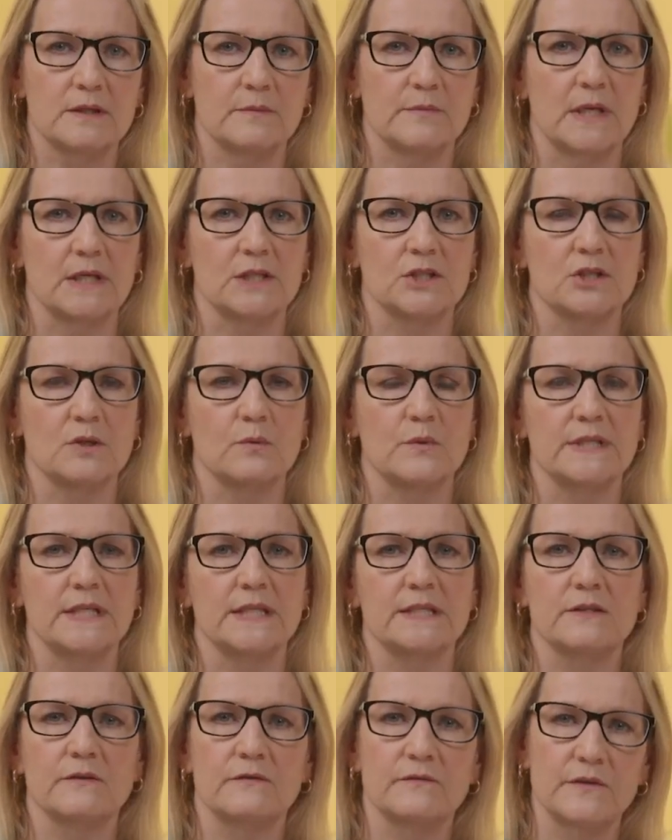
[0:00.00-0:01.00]
dementia, we
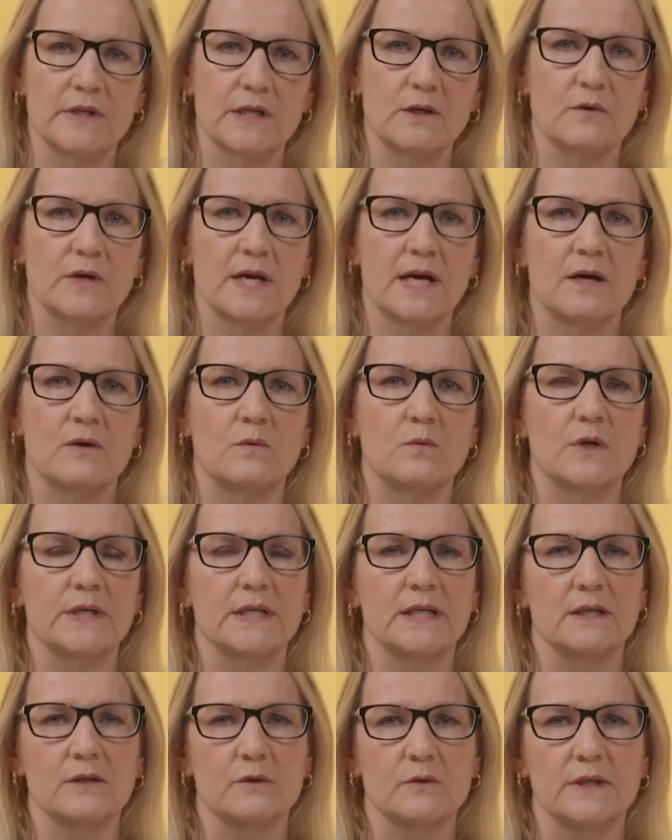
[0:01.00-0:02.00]
need to figure out what
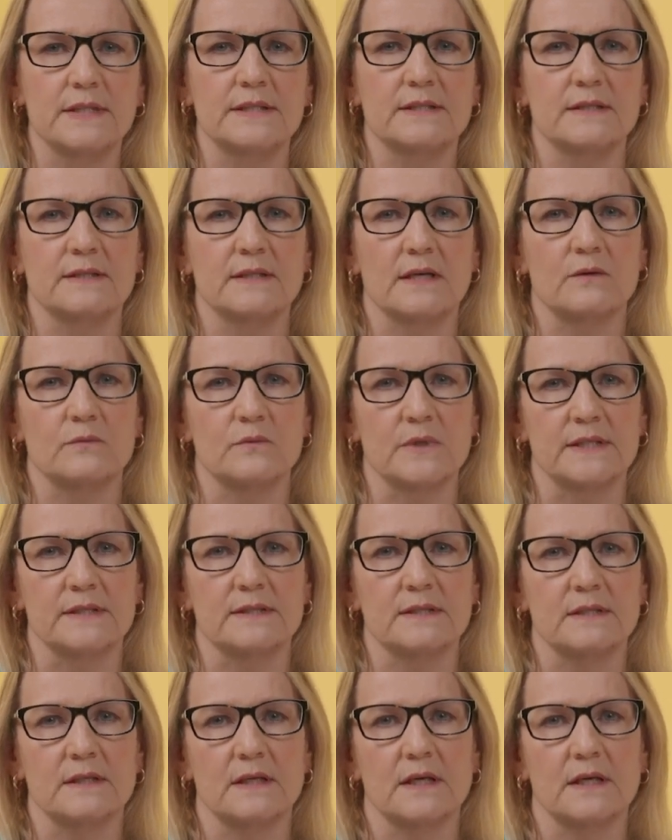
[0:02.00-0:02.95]
increases our risk.